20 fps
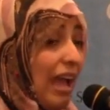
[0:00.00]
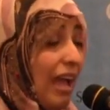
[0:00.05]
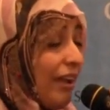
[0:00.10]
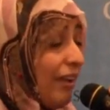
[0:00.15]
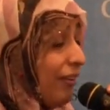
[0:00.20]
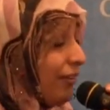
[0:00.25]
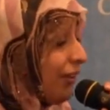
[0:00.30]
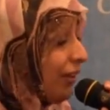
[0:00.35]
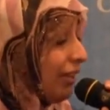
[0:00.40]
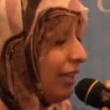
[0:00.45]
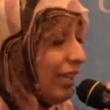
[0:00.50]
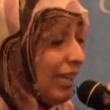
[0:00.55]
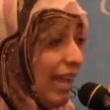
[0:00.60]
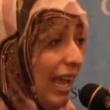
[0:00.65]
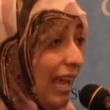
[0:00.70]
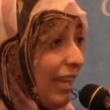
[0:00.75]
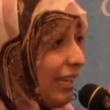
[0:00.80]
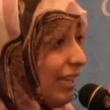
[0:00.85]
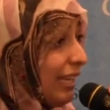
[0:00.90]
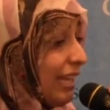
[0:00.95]

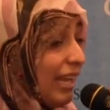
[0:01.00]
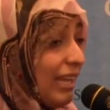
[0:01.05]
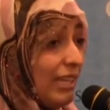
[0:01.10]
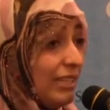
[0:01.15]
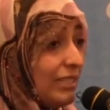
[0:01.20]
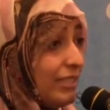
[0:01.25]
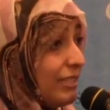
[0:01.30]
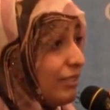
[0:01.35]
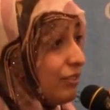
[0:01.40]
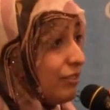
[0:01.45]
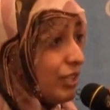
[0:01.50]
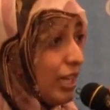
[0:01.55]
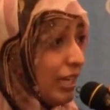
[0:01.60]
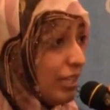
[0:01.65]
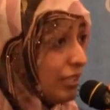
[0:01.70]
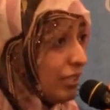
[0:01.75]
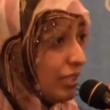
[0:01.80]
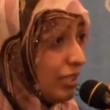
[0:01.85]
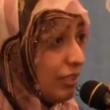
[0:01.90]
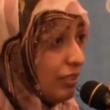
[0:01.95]
I can't
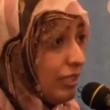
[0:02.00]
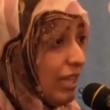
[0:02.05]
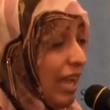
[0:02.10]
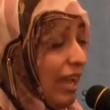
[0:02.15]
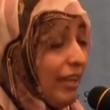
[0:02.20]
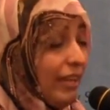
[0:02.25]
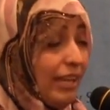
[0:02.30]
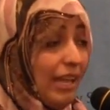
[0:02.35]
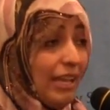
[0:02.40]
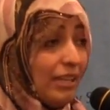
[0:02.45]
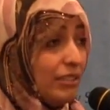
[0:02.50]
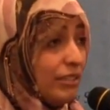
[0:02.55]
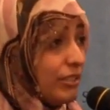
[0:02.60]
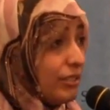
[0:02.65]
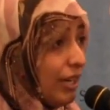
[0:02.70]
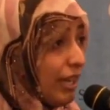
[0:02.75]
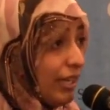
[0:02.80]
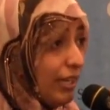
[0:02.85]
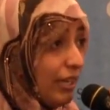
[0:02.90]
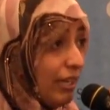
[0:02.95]
judge and I can't
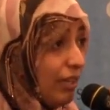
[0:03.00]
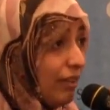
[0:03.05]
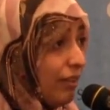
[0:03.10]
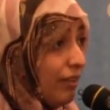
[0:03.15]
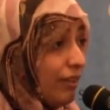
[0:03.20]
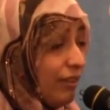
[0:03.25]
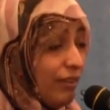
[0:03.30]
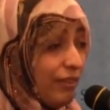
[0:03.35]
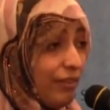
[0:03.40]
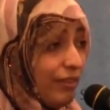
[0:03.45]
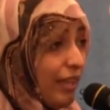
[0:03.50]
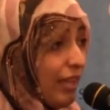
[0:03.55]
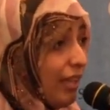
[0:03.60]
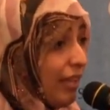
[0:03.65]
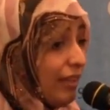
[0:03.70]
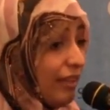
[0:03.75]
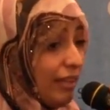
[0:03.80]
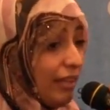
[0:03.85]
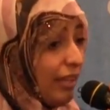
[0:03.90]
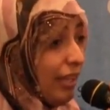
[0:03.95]
trial
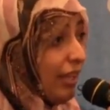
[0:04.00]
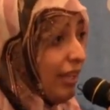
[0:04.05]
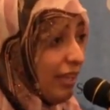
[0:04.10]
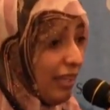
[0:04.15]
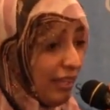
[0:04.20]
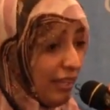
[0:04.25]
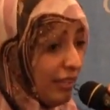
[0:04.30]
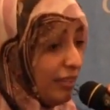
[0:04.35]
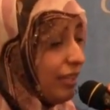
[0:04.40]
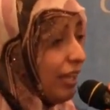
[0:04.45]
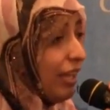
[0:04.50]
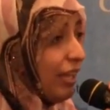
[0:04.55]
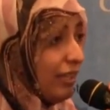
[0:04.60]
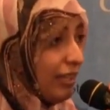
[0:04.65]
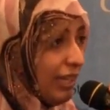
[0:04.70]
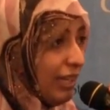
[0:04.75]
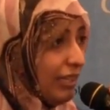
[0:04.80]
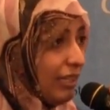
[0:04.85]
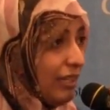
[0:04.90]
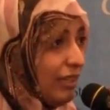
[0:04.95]

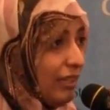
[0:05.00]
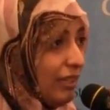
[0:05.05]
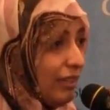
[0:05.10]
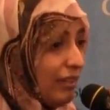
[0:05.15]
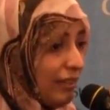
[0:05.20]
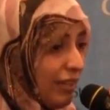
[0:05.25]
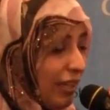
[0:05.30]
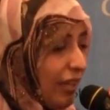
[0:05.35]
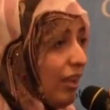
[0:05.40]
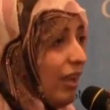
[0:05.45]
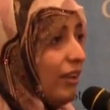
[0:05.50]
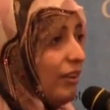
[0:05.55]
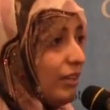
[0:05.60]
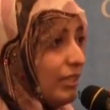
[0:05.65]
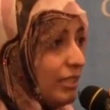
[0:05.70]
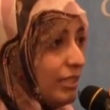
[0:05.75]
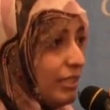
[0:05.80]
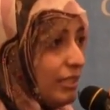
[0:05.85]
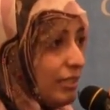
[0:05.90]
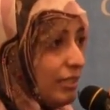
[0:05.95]
the
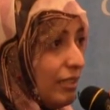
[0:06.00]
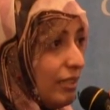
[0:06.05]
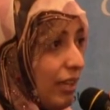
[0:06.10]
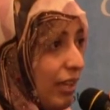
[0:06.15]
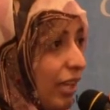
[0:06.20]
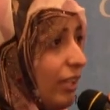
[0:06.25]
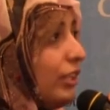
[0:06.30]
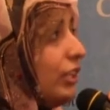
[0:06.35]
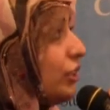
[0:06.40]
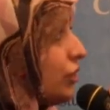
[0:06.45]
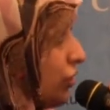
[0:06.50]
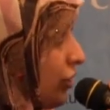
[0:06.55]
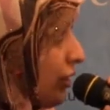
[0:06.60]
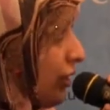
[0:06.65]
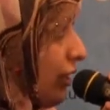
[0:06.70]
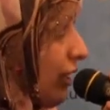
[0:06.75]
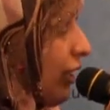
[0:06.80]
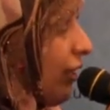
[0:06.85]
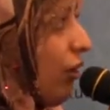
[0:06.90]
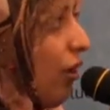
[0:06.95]
current
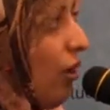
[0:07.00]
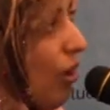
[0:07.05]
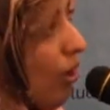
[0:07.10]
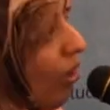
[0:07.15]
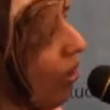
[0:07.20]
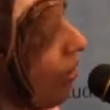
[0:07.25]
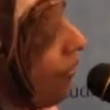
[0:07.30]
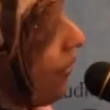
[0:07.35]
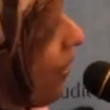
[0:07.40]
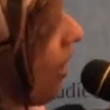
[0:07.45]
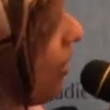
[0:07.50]
election in all